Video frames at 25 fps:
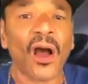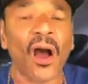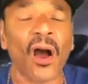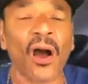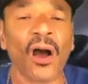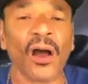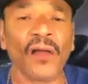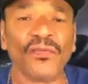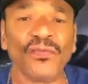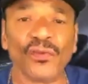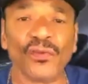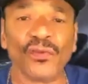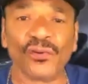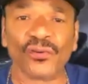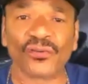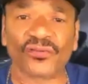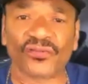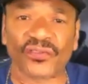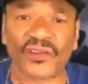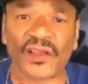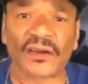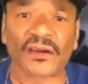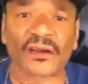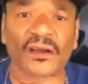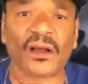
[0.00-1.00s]
Our
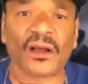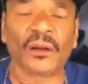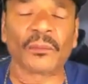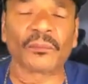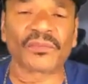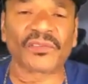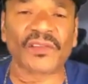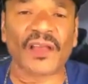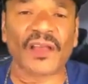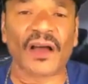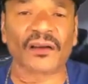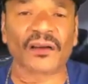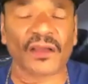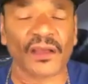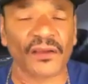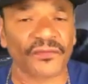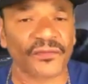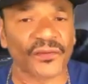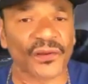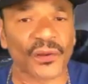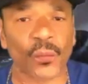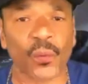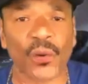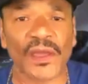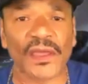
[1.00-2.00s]
newsletter comes out
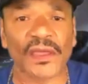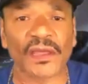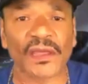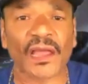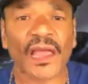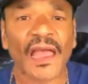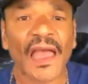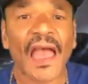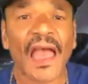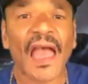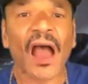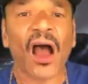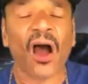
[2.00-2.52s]
every week